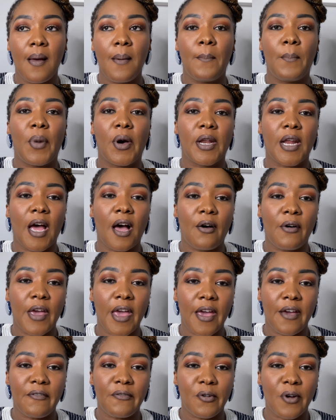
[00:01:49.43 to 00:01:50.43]
But
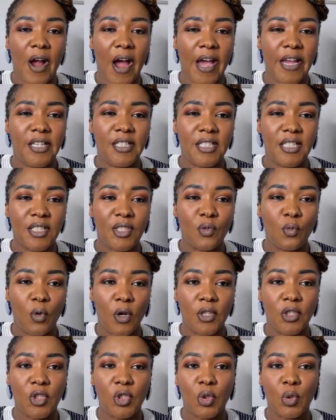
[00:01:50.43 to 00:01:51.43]
however, I just
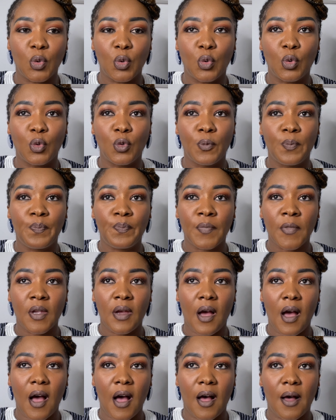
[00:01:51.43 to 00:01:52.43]
want to
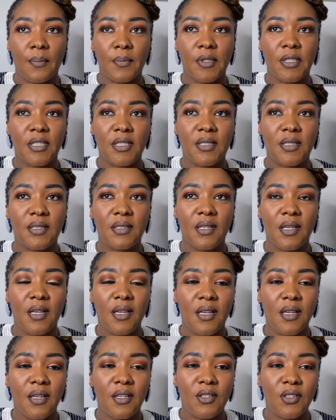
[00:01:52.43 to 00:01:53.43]
um, just
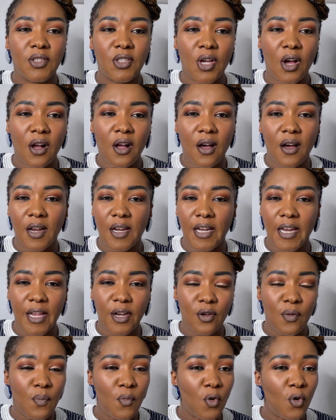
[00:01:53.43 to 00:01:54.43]
talk a
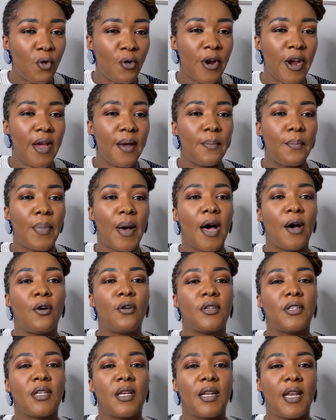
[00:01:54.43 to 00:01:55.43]
little more
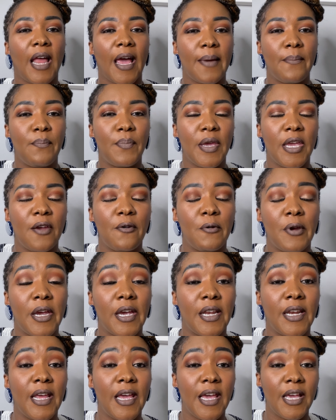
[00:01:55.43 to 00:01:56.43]
about
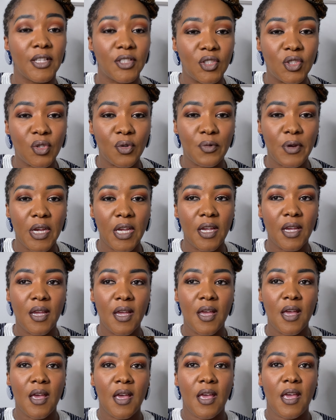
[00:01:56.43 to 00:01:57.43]
Liberian history.
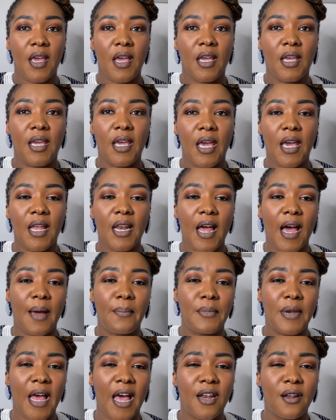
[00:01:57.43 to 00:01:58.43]
Again, I'm
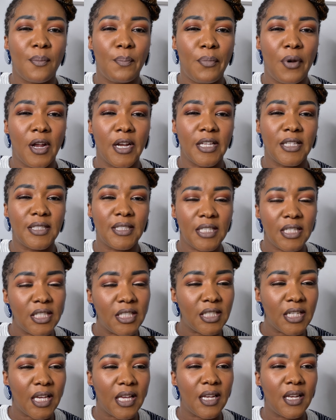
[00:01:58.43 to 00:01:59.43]
not a
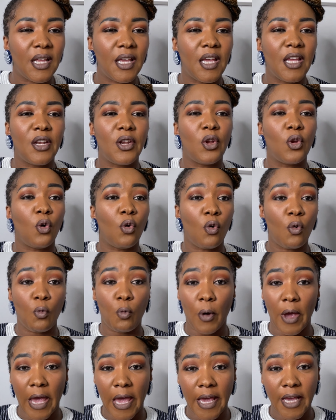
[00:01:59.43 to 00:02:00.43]
politician in no
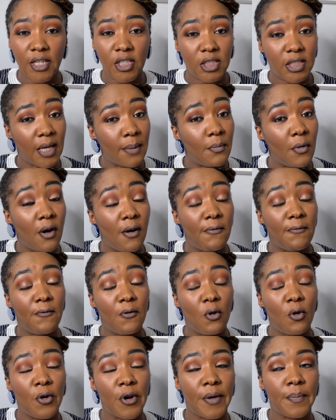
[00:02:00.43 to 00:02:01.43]
way, shape, or
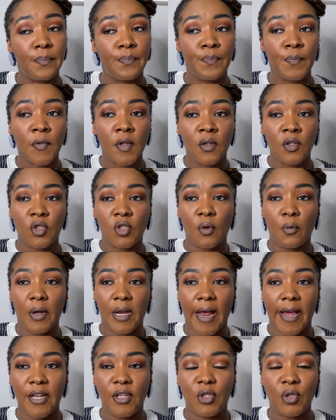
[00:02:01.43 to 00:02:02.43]
form. So when
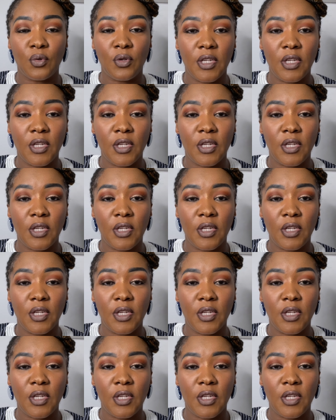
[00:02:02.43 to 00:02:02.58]
I do